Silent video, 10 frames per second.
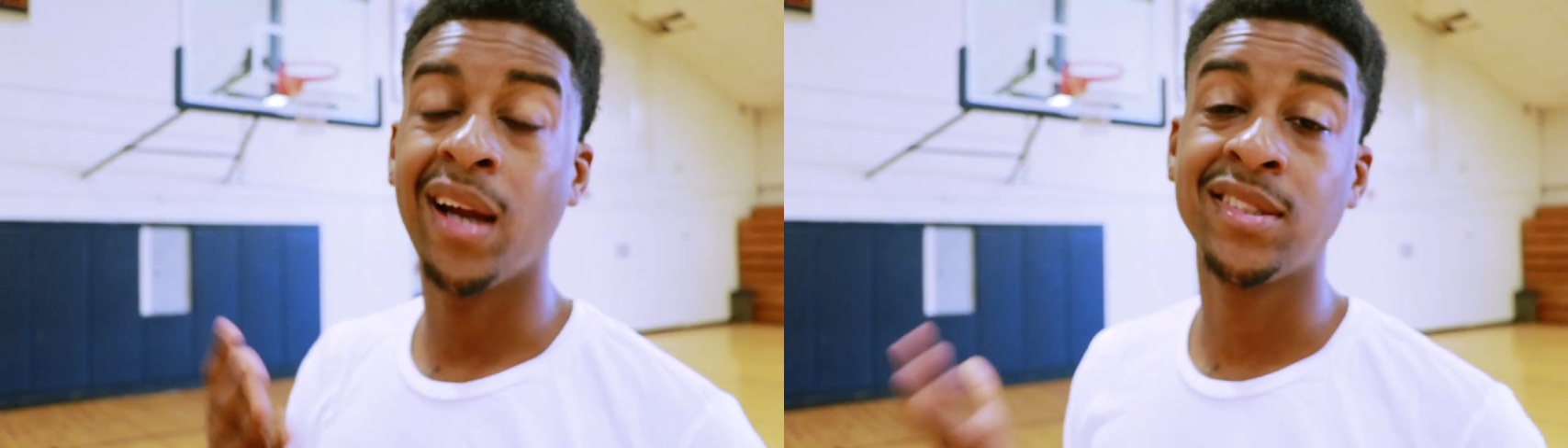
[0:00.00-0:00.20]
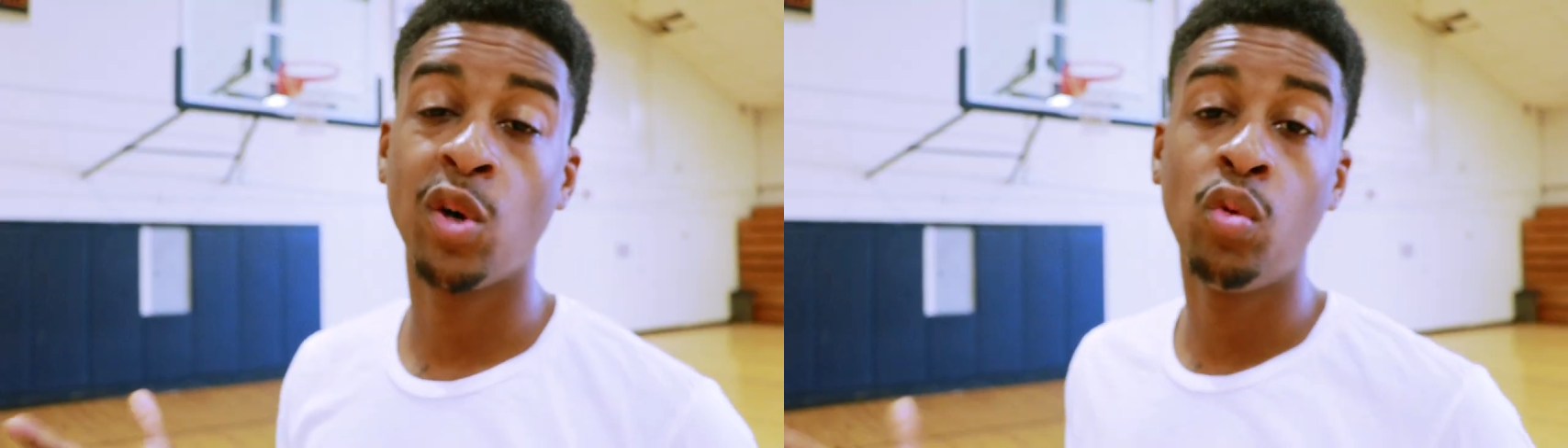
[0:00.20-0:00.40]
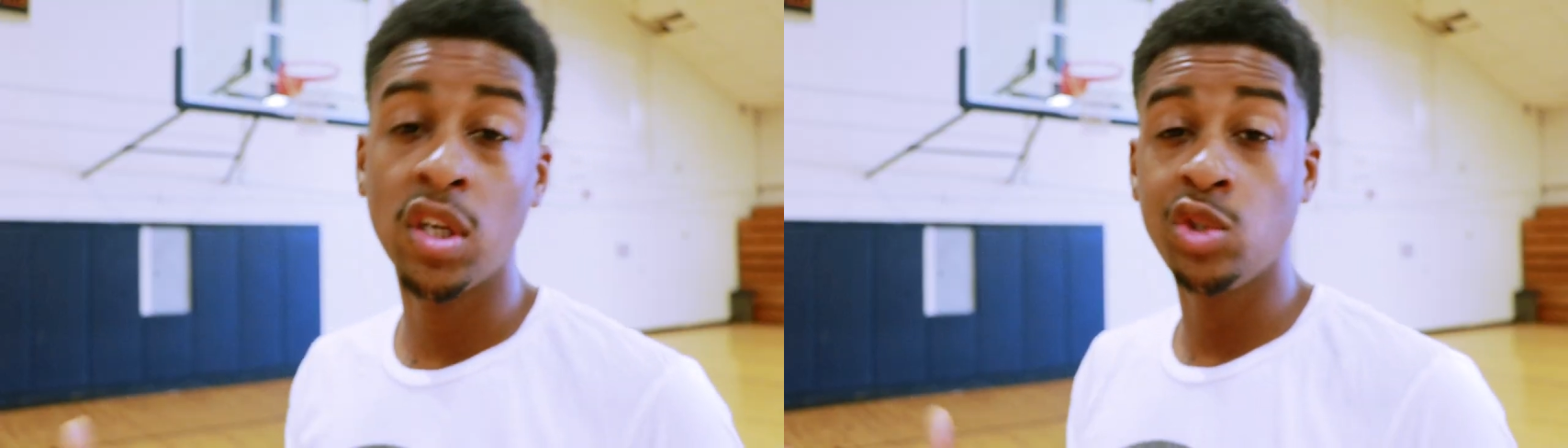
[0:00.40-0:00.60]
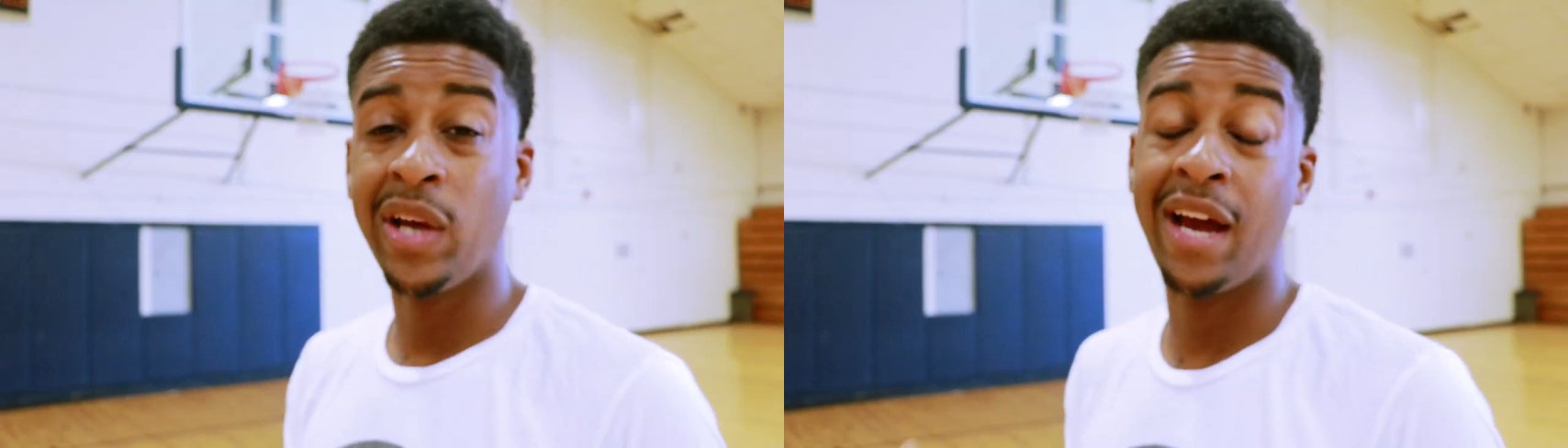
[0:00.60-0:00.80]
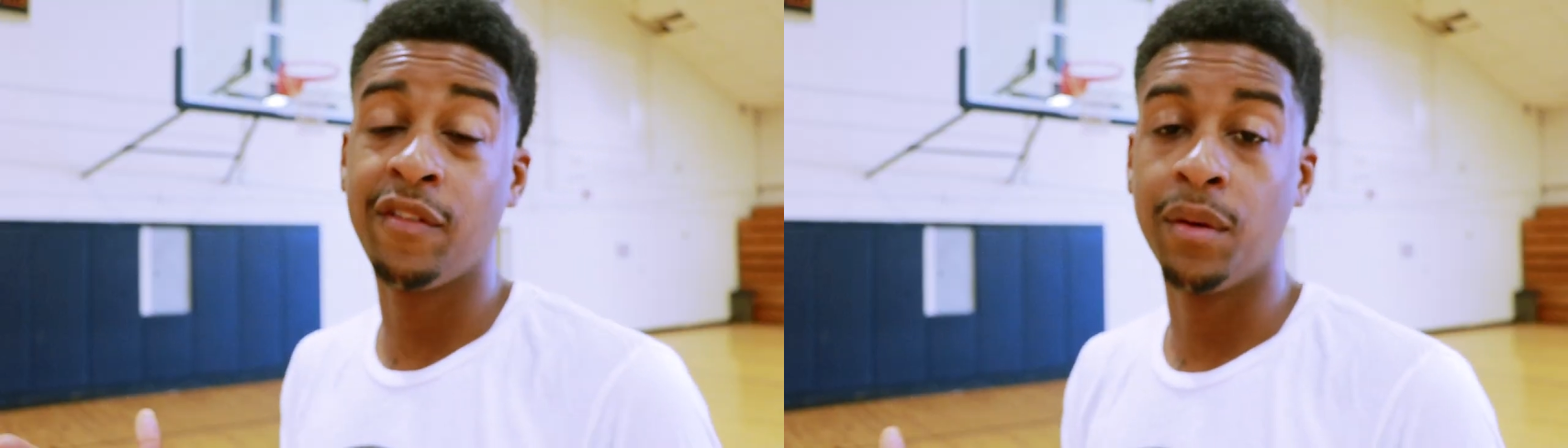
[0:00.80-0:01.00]
So once you
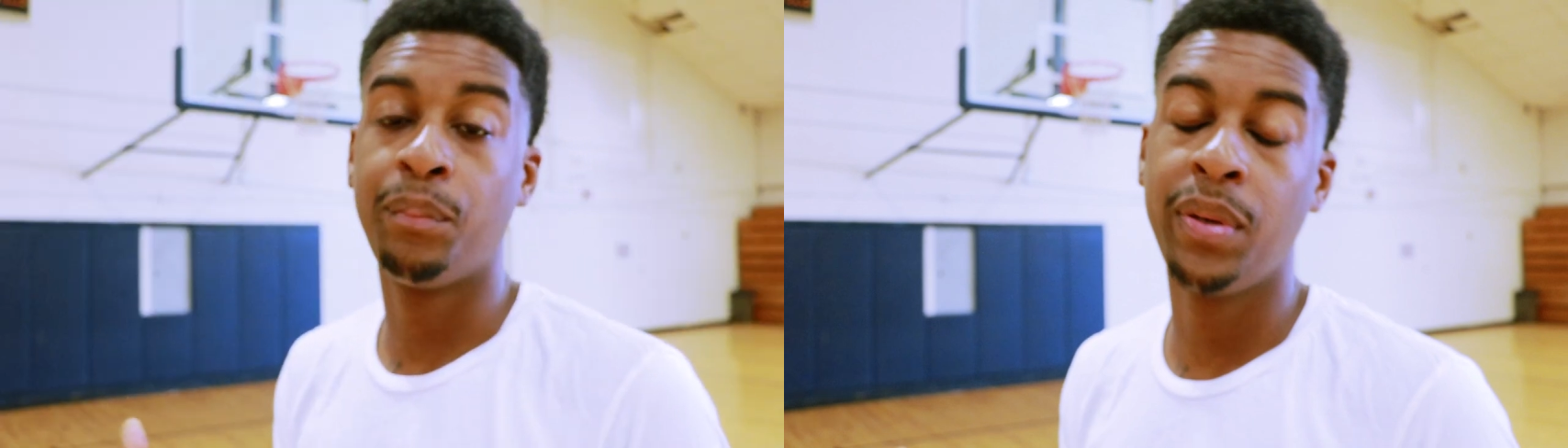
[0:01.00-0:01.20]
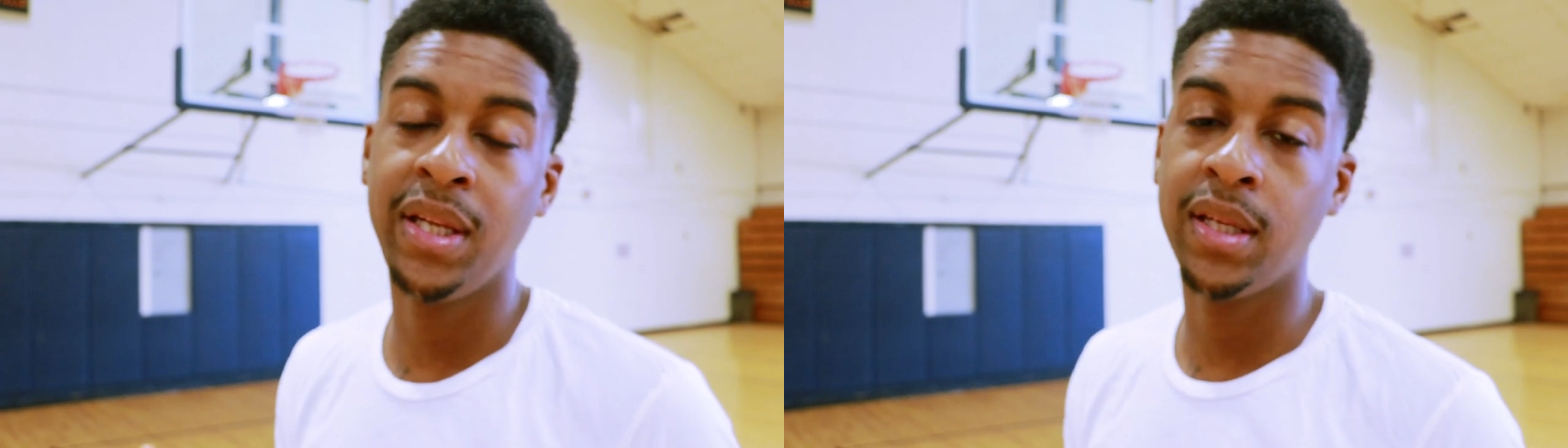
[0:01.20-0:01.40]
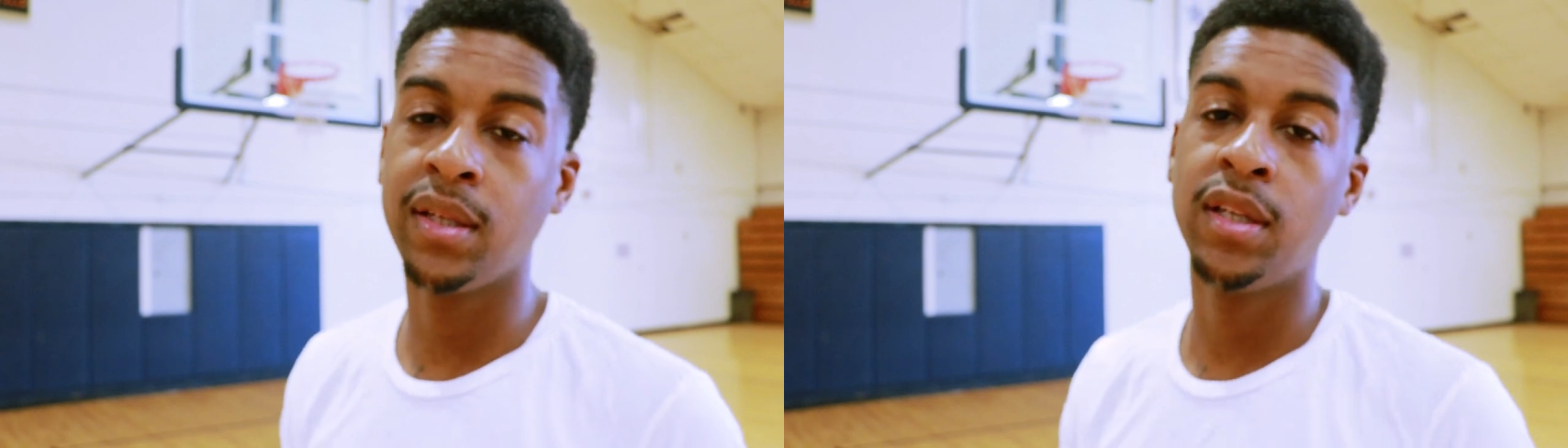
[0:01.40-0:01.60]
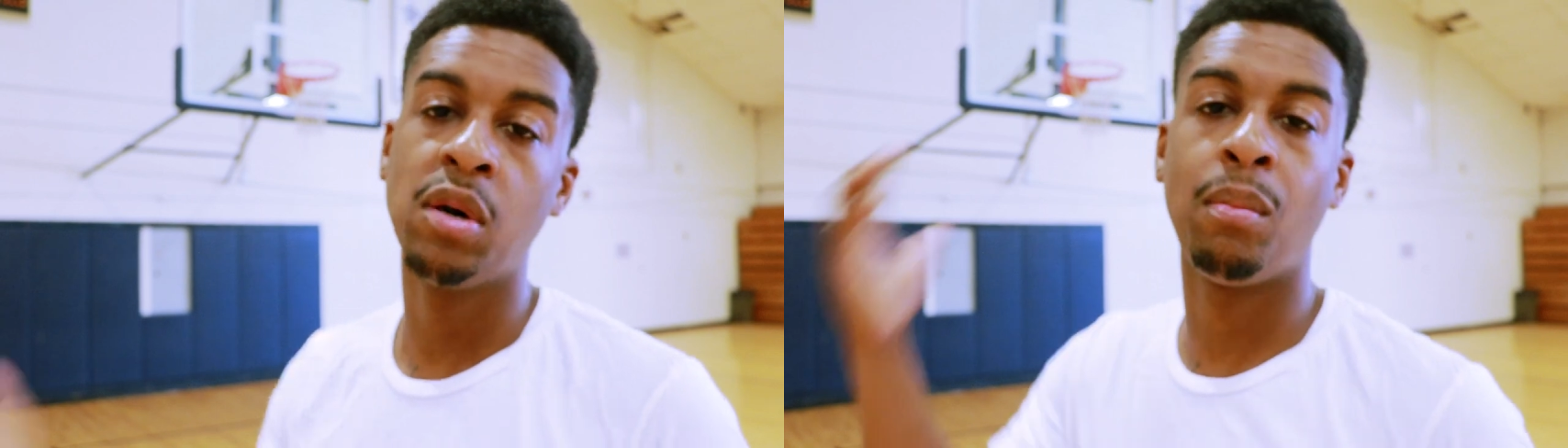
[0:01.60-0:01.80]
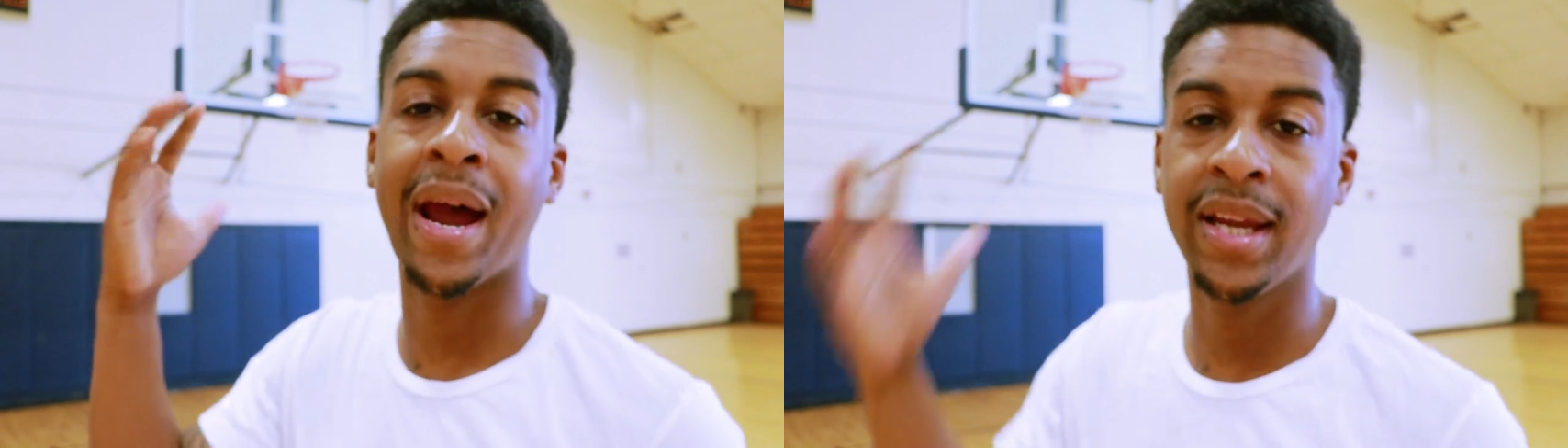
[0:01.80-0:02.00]
have completed the
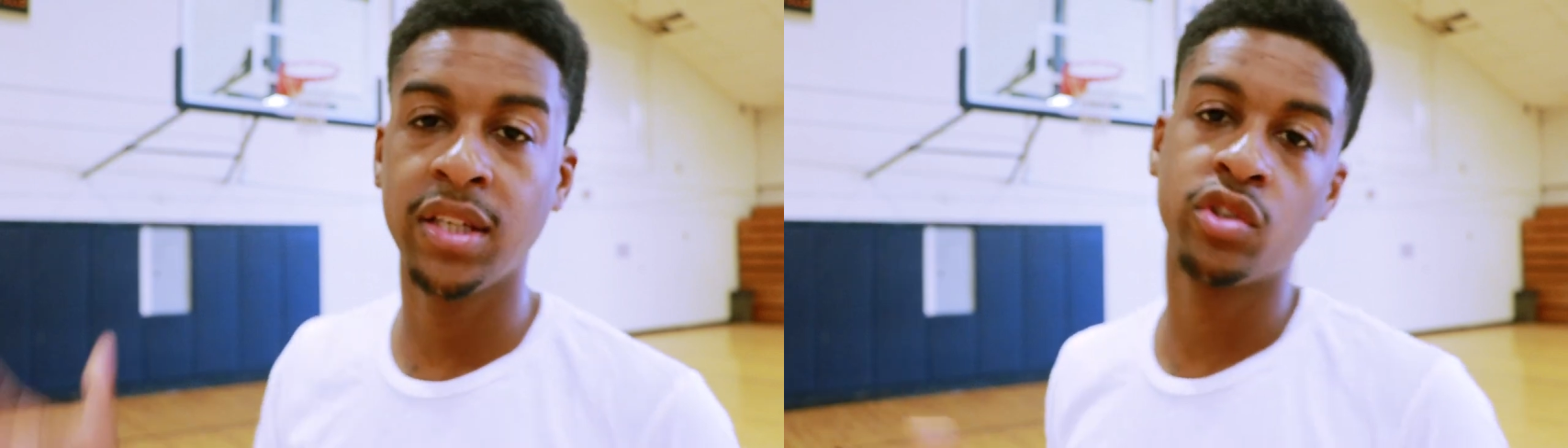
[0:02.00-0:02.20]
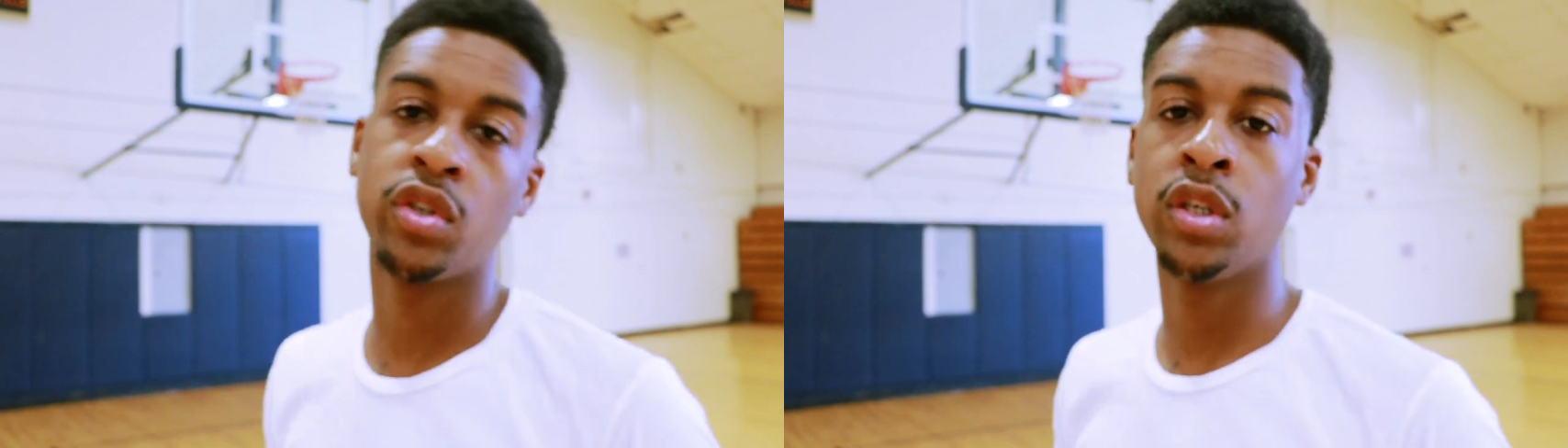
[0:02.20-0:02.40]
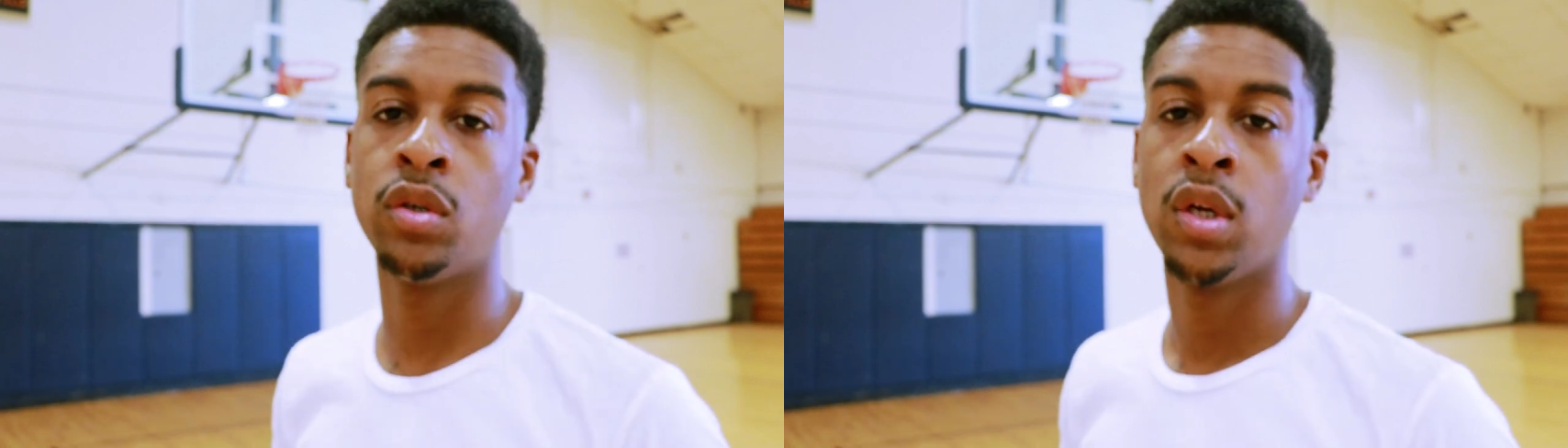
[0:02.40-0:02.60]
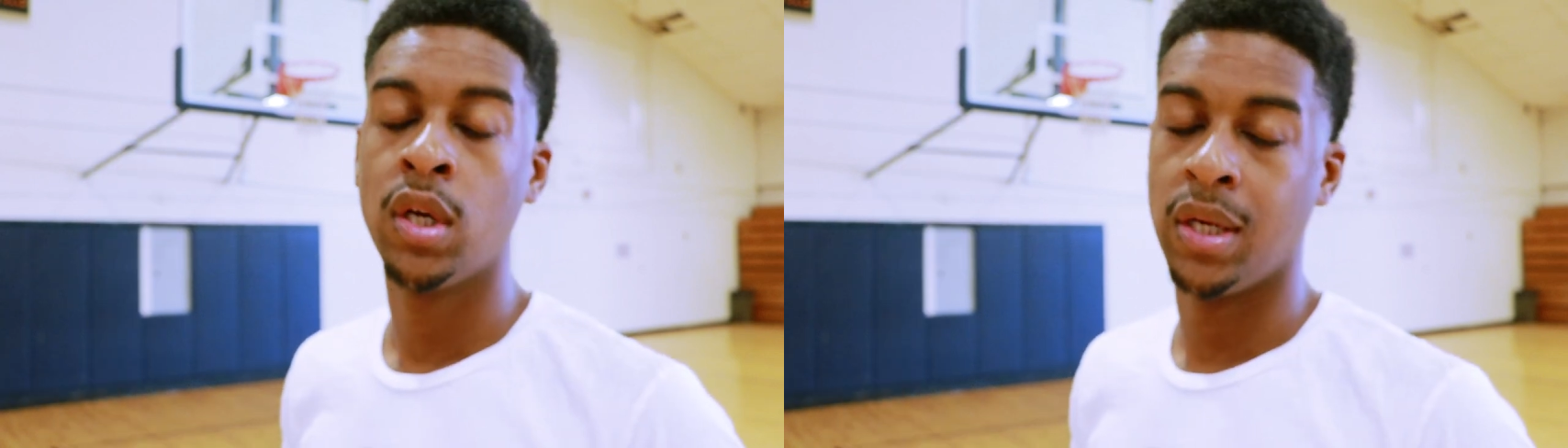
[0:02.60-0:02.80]
little miking drill